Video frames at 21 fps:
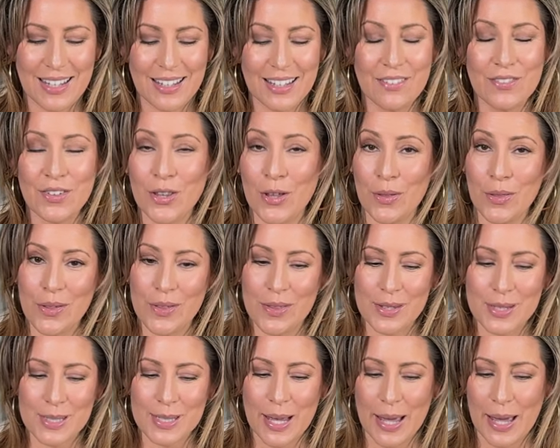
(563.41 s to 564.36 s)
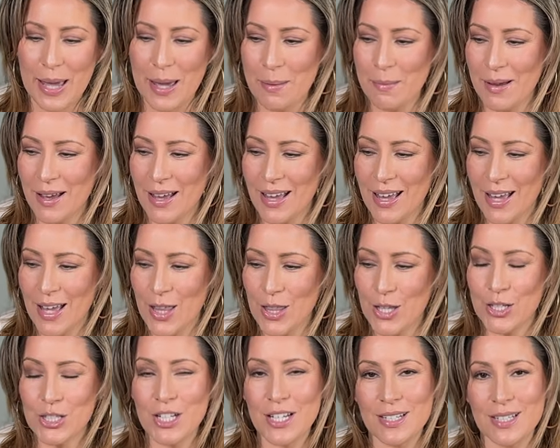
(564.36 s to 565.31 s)
Even though they're the same,
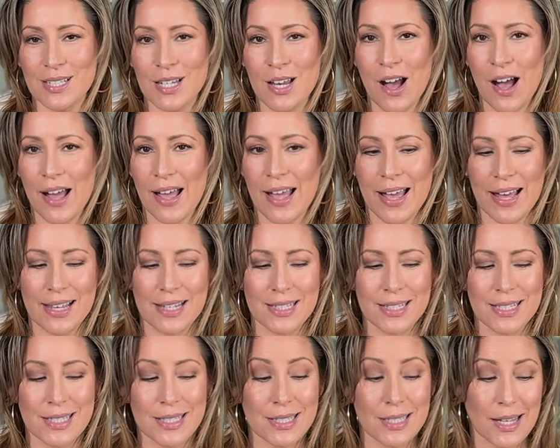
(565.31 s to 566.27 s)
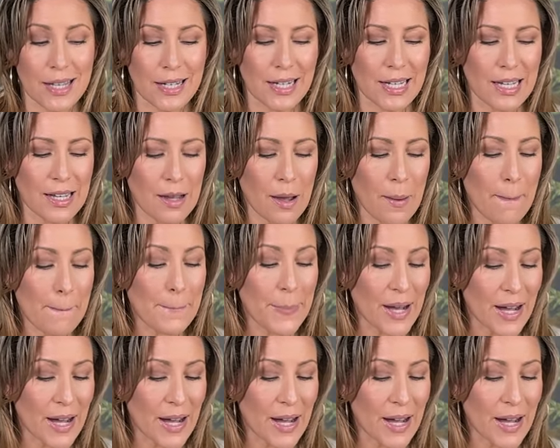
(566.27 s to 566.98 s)
they're just not as stunning,